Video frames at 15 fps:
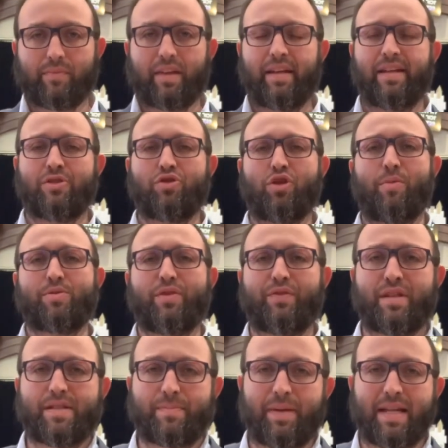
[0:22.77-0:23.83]
in terms of
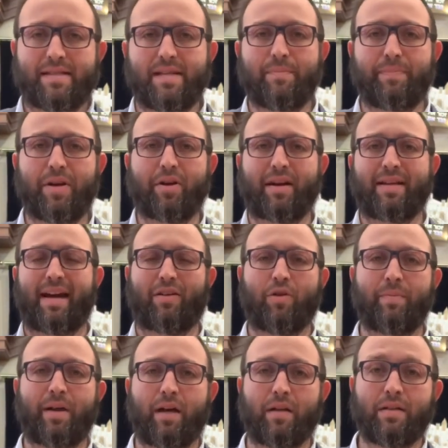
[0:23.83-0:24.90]
this blessing, Birkat
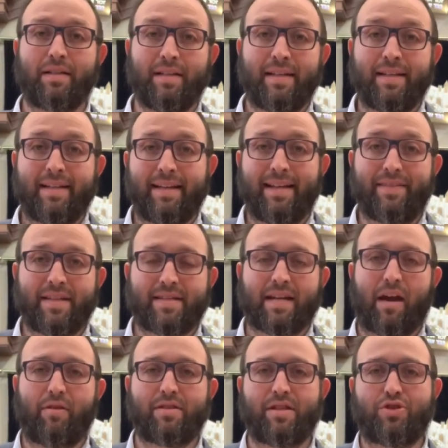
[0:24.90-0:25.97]
HaGomel, in this
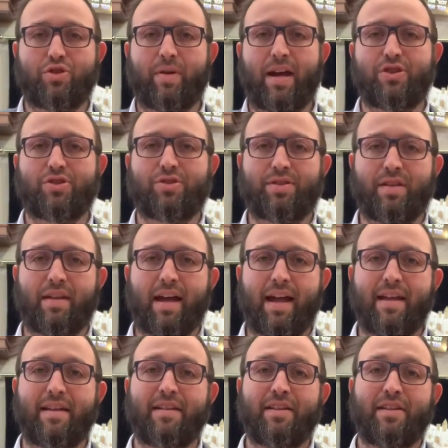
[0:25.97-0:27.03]
current situation
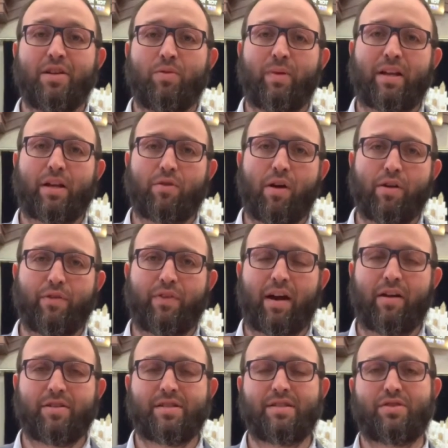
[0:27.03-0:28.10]
today when
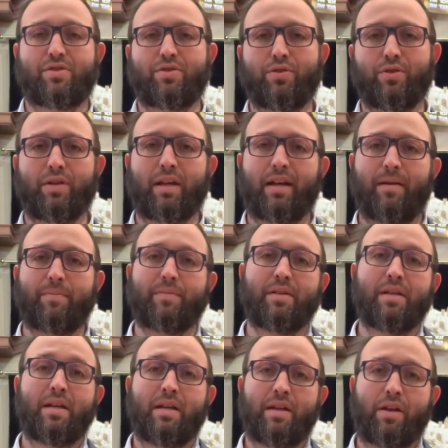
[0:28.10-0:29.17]
coronavirus is still
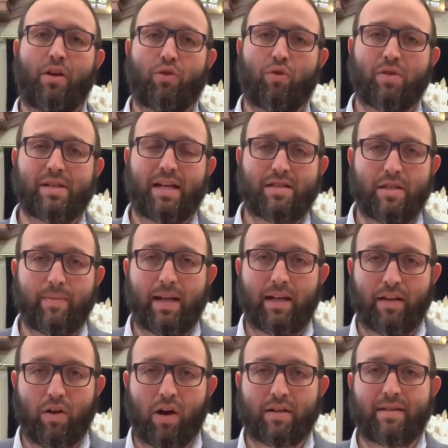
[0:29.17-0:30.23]
causing us to be in
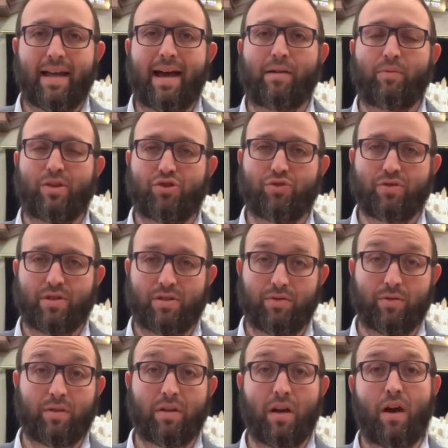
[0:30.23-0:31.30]
lockdown, where shuls are still
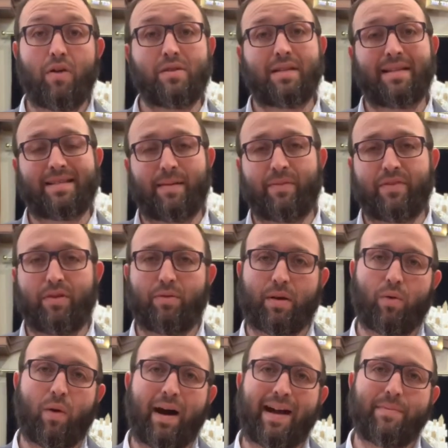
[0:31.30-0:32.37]
closed, and some of the
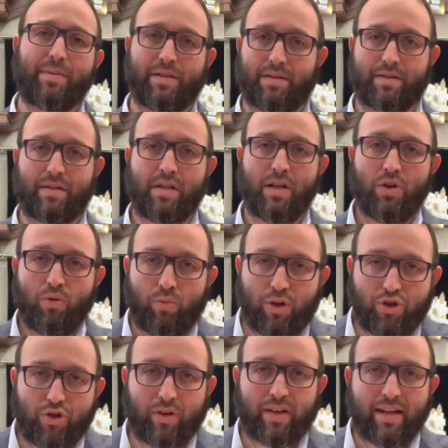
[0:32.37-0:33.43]
requirements
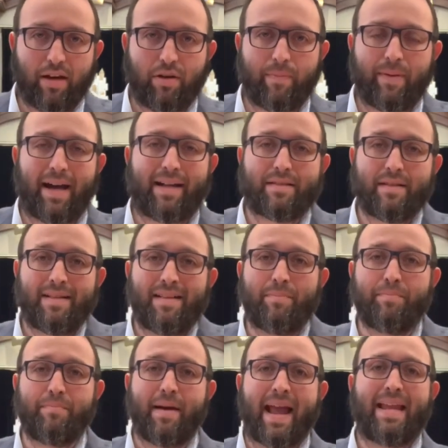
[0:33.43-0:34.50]
which you'll hear about
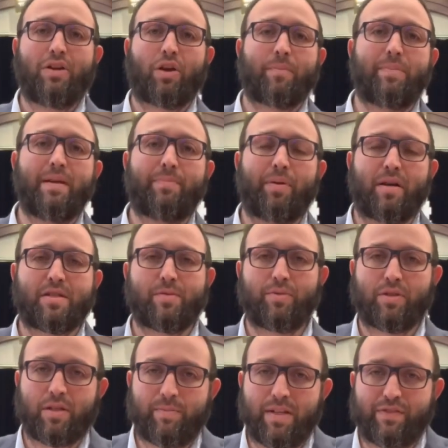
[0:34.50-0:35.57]
may not be possible
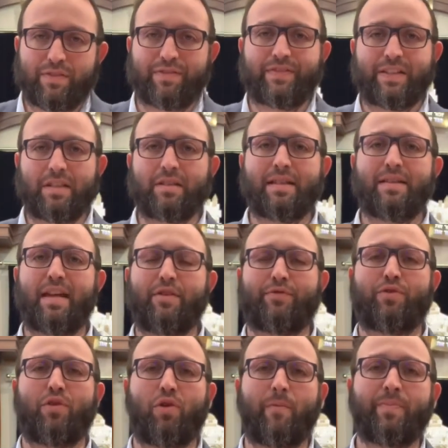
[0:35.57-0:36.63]
to be fulfilled. And
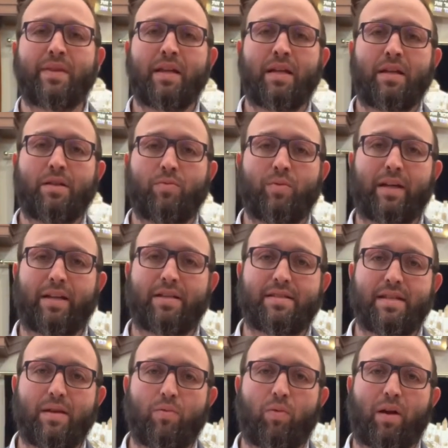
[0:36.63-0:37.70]
therefore, we're going to
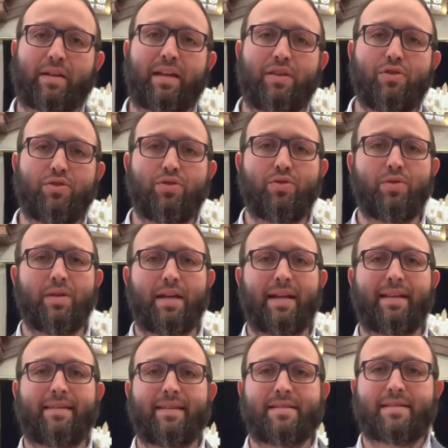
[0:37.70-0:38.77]
see what can you do
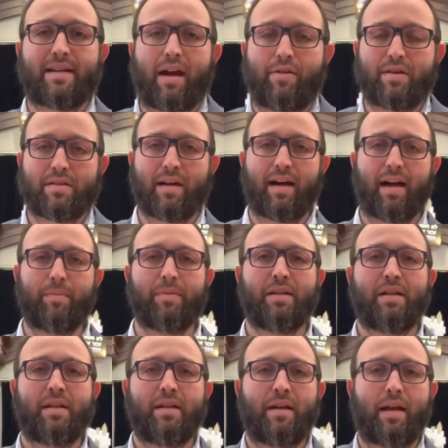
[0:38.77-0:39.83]
at this current time
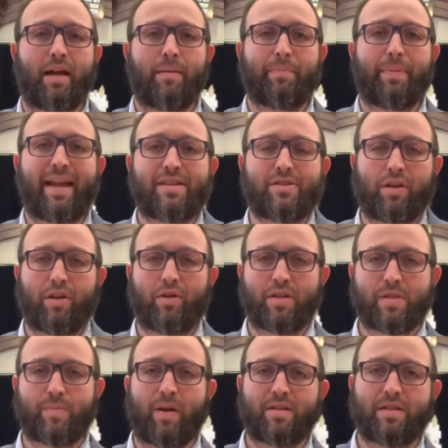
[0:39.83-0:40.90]
based on a
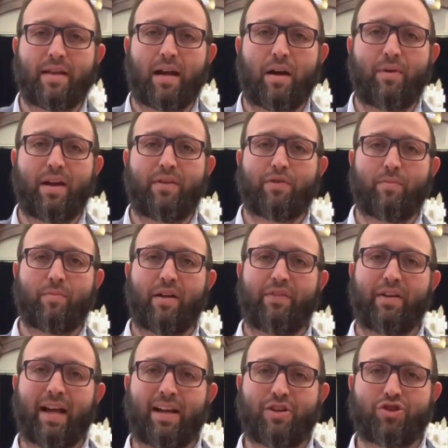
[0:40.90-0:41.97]
response that I read from Rav
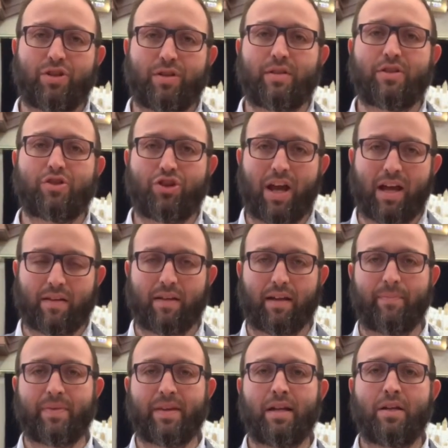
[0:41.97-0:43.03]
Heschel Schechter,
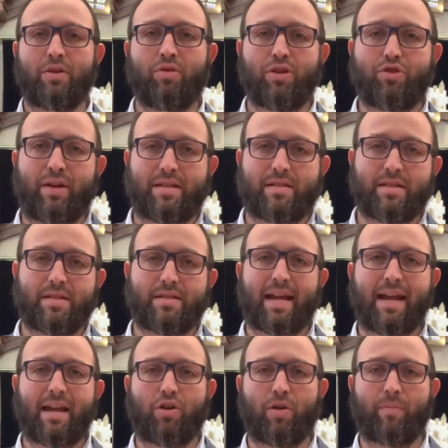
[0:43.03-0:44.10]
who addresses
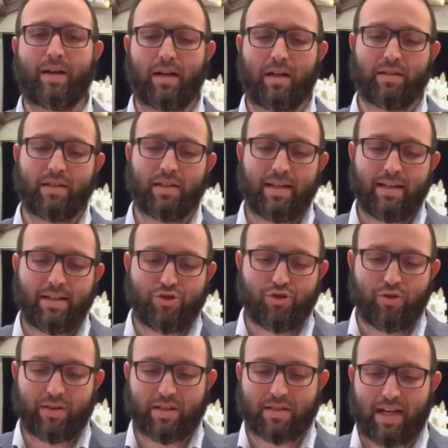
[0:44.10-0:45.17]
Saint Gomel
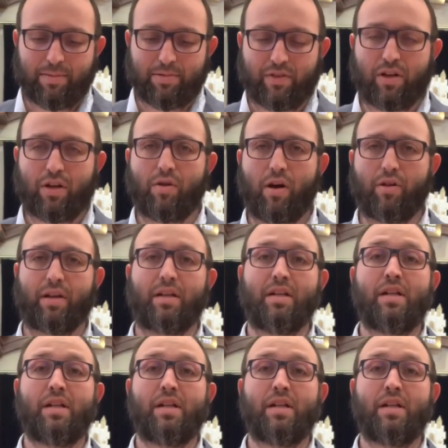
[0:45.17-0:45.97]
during the times of corona.